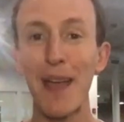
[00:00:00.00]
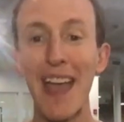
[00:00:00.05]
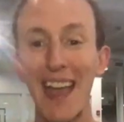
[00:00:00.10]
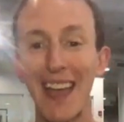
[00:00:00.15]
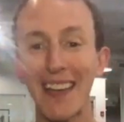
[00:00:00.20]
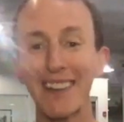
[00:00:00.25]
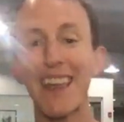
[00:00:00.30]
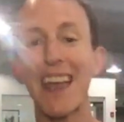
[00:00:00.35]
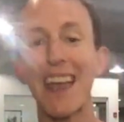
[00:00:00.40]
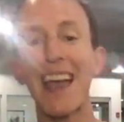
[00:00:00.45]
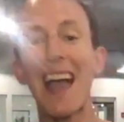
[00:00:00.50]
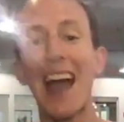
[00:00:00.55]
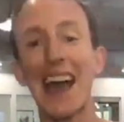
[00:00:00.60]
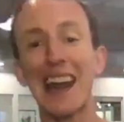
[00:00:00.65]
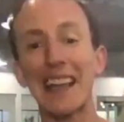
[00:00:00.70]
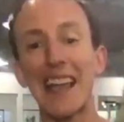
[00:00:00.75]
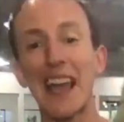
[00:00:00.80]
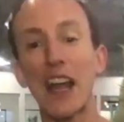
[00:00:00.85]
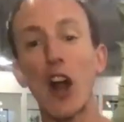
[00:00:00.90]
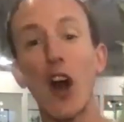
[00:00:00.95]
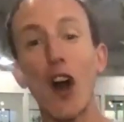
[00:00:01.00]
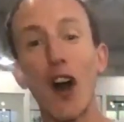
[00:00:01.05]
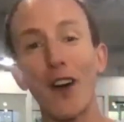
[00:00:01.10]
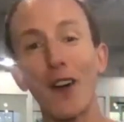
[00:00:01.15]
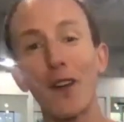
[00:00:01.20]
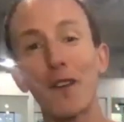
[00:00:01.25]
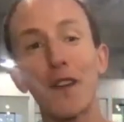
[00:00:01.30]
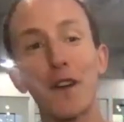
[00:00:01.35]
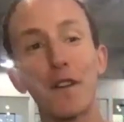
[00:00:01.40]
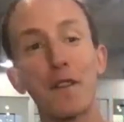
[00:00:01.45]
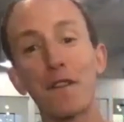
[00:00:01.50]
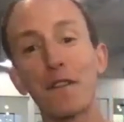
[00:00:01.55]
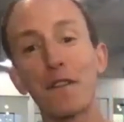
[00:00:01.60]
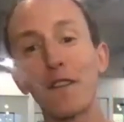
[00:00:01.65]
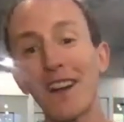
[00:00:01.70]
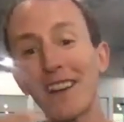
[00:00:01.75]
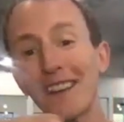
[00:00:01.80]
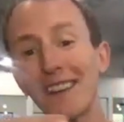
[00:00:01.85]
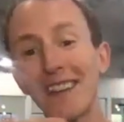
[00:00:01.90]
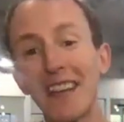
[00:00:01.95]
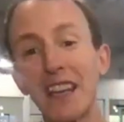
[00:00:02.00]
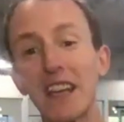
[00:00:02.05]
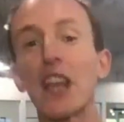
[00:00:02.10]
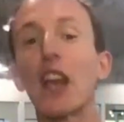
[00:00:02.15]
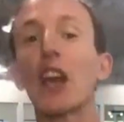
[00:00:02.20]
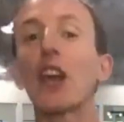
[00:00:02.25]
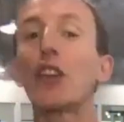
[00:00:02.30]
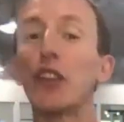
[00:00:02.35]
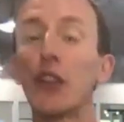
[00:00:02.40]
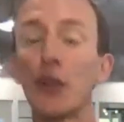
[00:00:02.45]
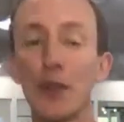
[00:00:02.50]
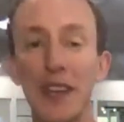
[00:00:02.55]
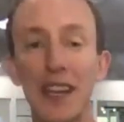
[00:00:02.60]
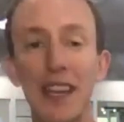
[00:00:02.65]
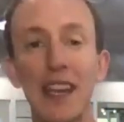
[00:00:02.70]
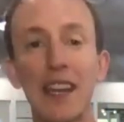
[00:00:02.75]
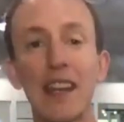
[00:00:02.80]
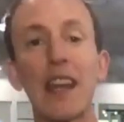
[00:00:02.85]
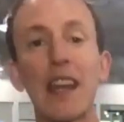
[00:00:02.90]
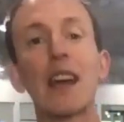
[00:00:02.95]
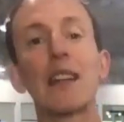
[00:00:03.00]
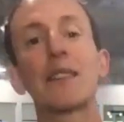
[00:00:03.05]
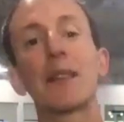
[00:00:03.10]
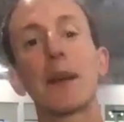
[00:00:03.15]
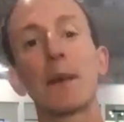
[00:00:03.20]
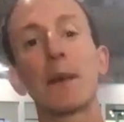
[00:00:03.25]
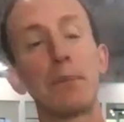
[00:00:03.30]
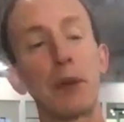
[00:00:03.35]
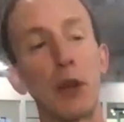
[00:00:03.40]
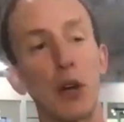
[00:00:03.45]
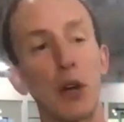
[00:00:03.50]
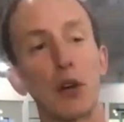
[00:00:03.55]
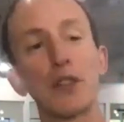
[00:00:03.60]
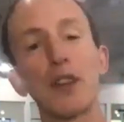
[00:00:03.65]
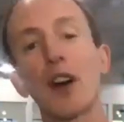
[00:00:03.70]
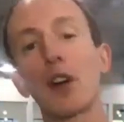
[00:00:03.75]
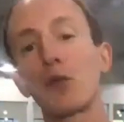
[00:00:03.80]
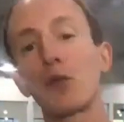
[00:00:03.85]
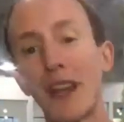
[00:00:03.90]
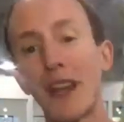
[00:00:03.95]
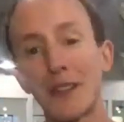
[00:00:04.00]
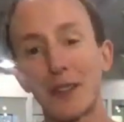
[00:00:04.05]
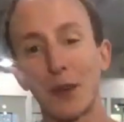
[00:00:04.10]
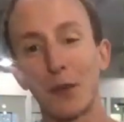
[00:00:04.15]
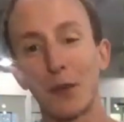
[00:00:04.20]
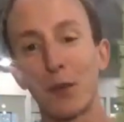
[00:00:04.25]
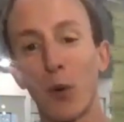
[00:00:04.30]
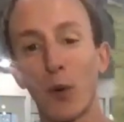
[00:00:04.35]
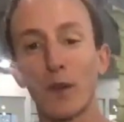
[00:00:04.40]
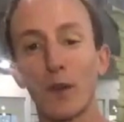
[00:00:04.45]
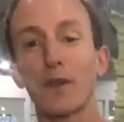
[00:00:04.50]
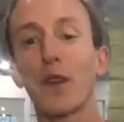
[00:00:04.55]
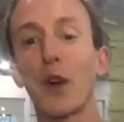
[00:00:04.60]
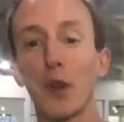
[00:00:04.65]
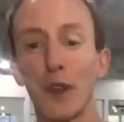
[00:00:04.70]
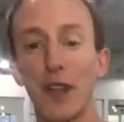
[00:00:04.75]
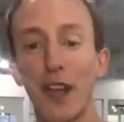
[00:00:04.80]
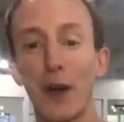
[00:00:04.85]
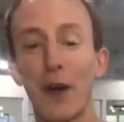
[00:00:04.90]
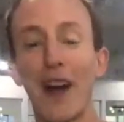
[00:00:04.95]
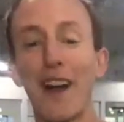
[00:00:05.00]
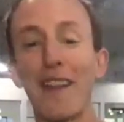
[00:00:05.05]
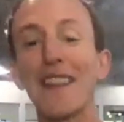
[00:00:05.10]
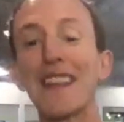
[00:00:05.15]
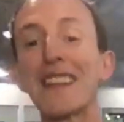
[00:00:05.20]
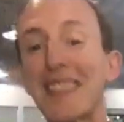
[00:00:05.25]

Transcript: and how to get all of the funding you need to build a rental portfolio on this